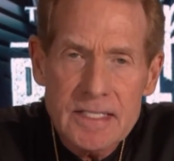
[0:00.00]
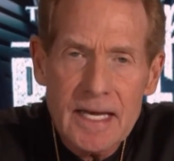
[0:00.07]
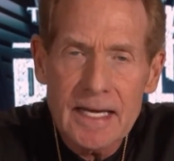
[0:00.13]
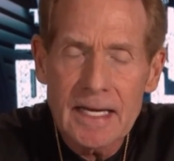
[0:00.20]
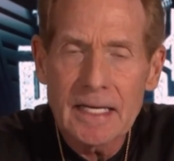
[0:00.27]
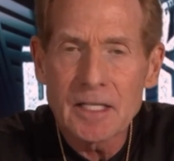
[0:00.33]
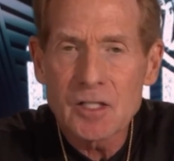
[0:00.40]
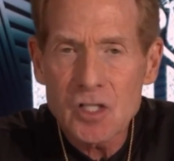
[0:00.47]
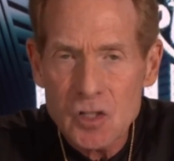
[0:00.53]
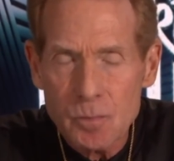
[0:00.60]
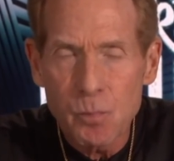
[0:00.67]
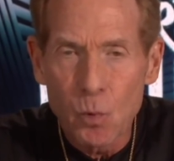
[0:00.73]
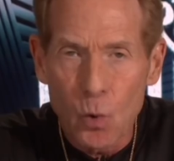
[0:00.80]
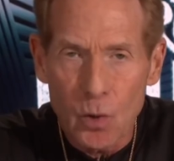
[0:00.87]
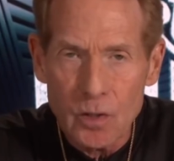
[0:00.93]
day in
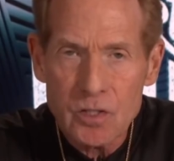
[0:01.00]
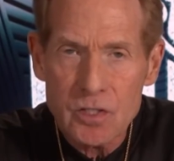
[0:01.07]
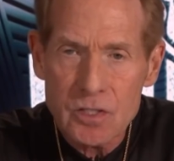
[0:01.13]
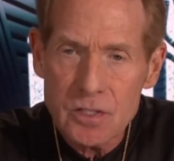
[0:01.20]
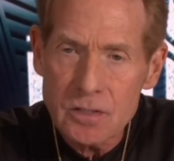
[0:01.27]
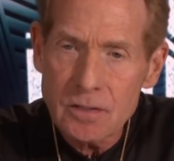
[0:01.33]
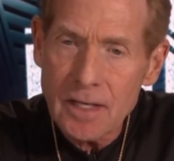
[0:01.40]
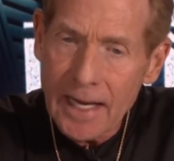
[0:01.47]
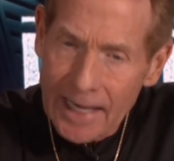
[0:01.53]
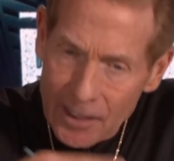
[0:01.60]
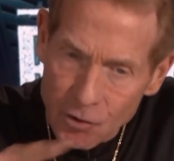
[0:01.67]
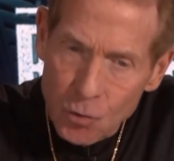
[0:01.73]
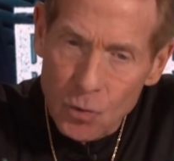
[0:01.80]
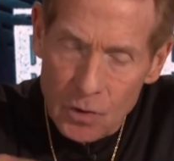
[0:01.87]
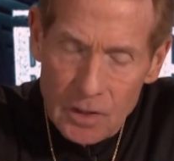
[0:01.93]
sports
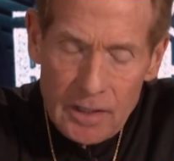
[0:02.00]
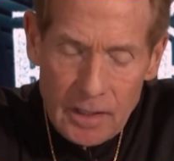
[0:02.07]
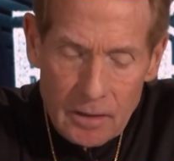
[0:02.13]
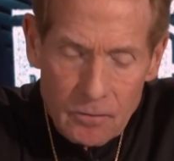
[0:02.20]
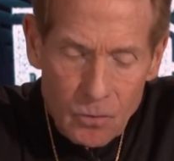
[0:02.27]
annually?